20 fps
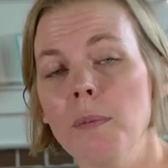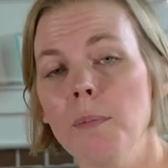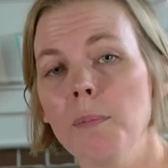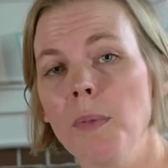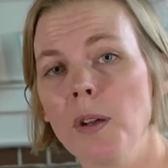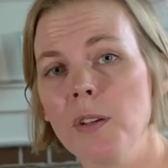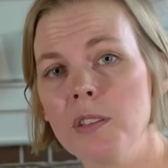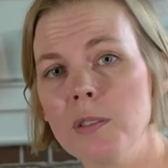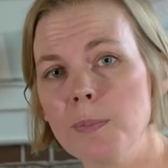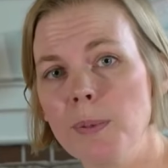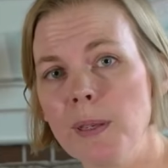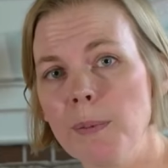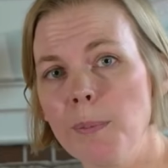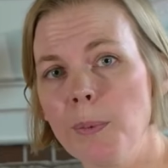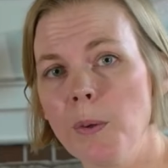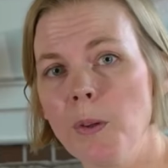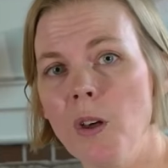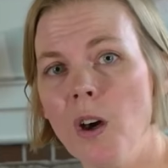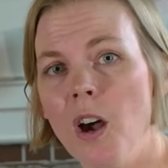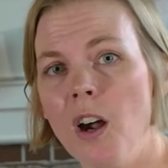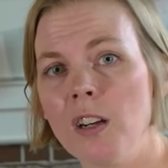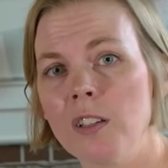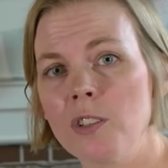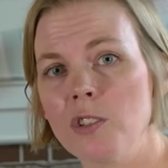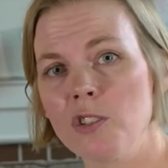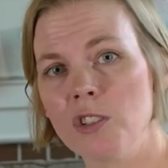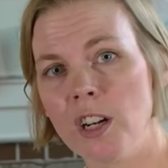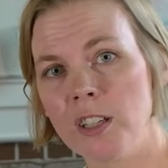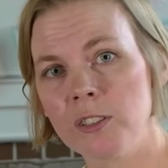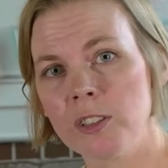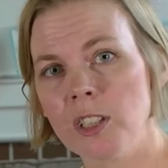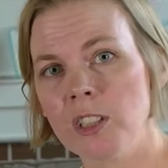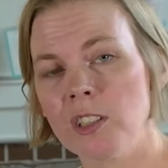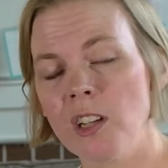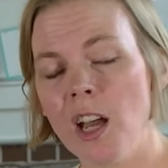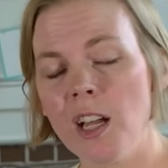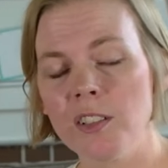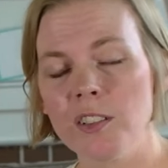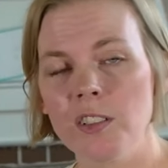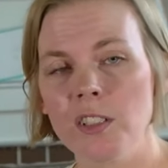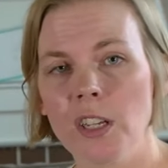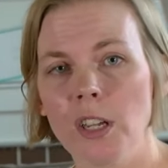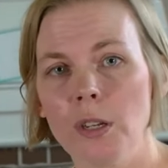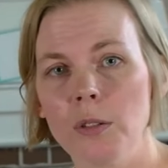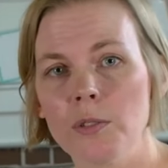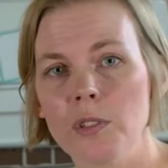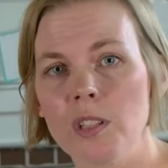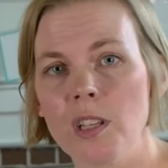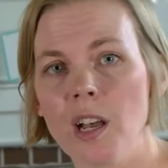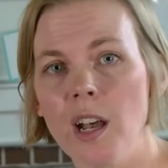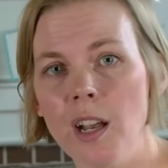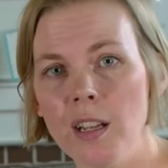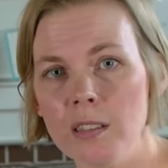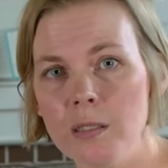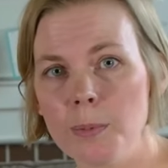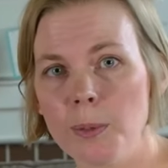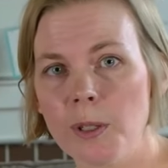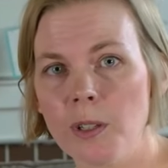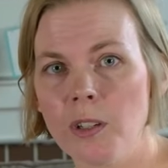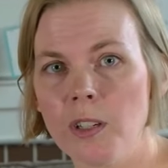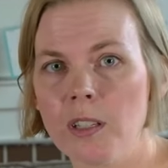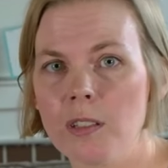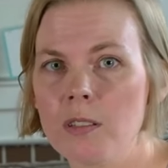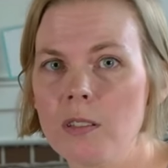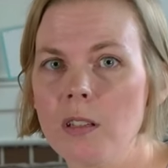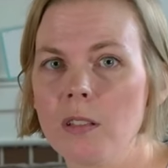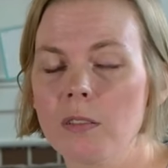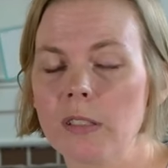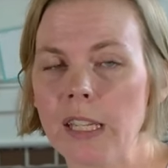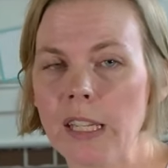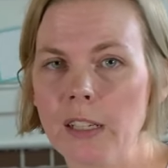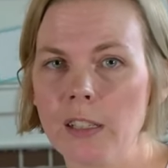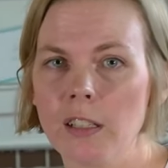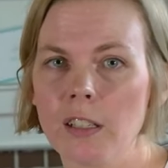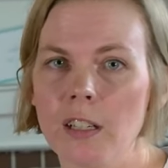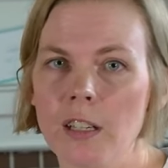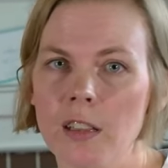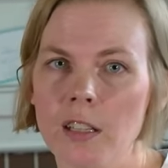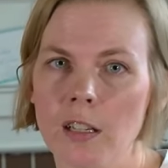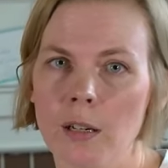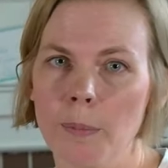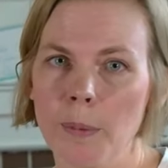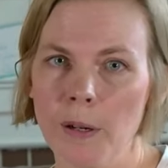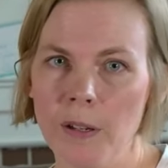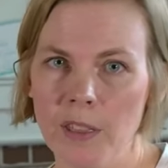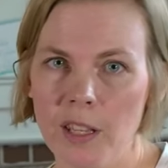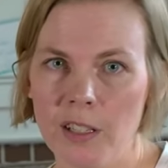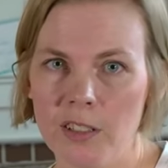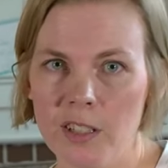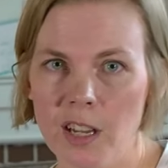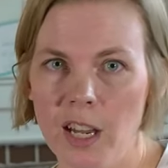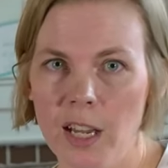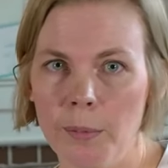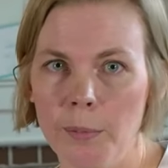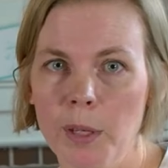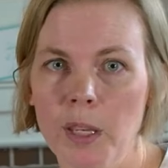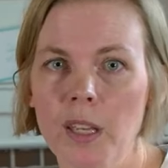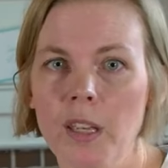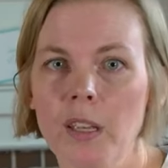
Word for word: most people are instructed not to go to the hospital until later in their birthing time.